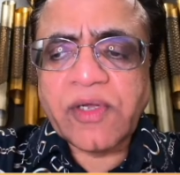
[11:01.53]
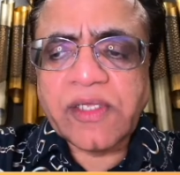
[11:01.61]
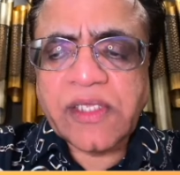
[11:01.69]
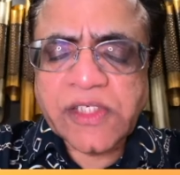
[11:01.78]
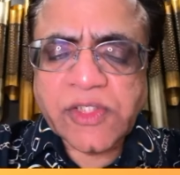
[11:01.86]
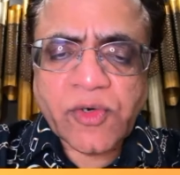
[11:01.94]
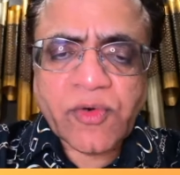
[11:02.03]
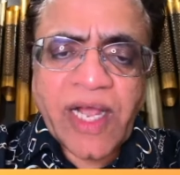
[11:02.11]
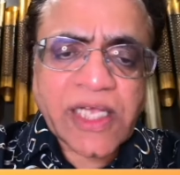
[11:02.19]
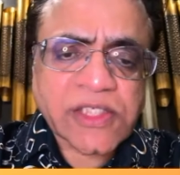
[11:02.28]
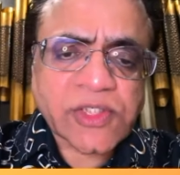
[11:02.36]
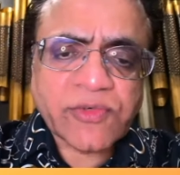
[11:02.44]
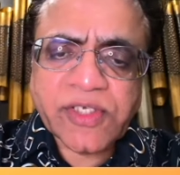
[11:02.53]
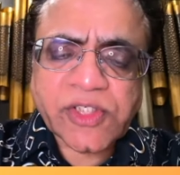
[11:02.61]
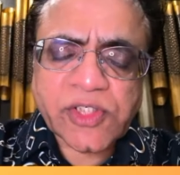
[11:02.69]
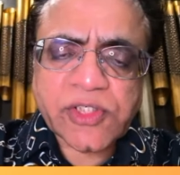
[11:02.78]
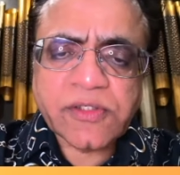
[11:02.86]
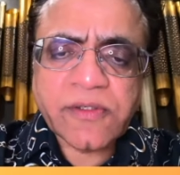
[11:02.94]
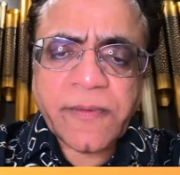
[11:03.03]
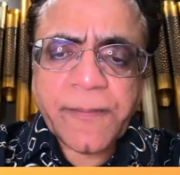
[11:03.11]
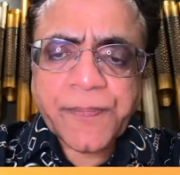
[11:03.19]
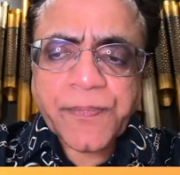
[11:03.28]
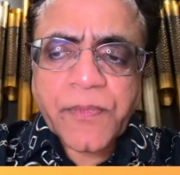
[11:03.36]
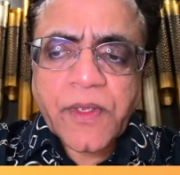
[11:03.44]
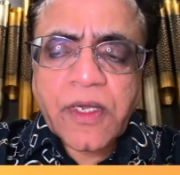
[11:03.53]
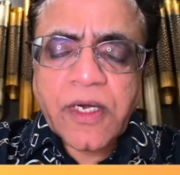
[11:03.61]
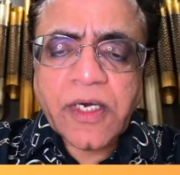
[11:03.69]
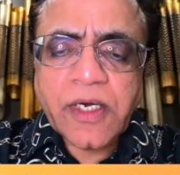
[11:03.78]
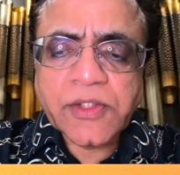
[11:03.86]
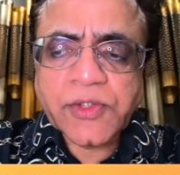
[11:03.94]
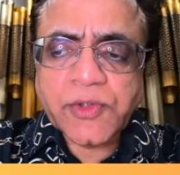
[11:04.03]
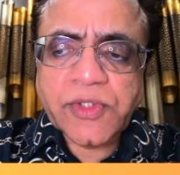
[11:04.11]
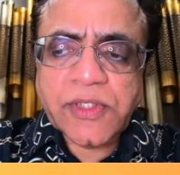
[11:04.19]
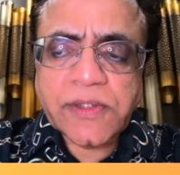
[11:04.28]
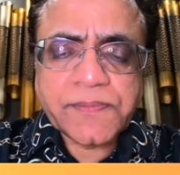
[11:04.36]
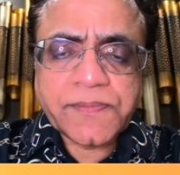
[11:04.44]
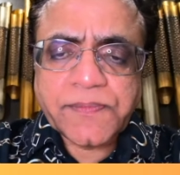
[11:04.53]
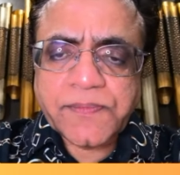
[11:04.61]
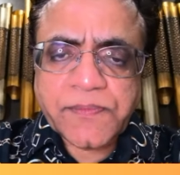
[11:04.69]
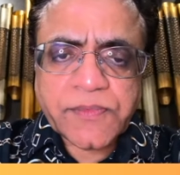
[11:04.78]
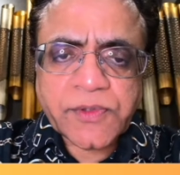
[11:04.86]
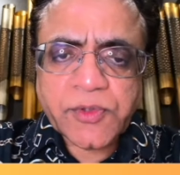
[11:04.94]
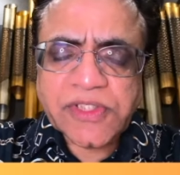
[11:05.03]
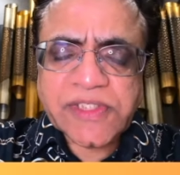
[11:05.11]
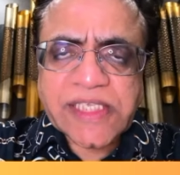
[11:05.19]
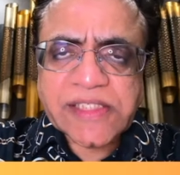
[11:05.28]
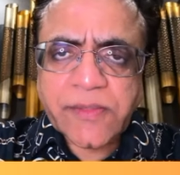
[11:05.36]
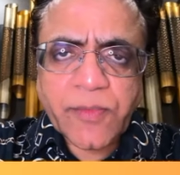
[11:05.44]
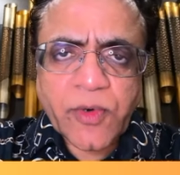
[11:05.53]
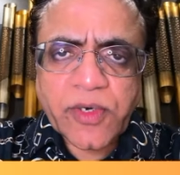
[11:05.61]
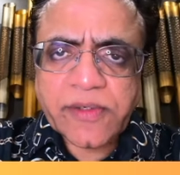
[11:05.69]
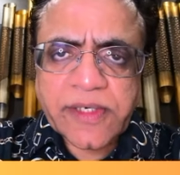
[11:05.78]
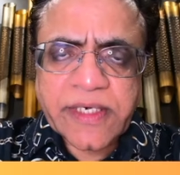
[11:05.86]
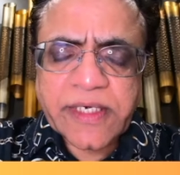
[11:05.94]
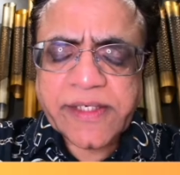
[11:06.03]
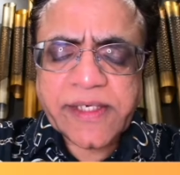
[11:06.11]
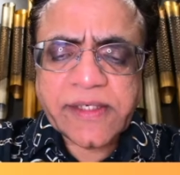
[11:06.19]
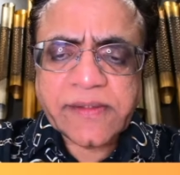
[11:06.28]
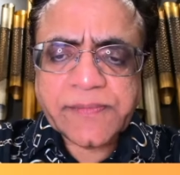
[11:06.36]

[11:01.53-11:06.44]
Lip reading: He's going to ask question to the censor board in India.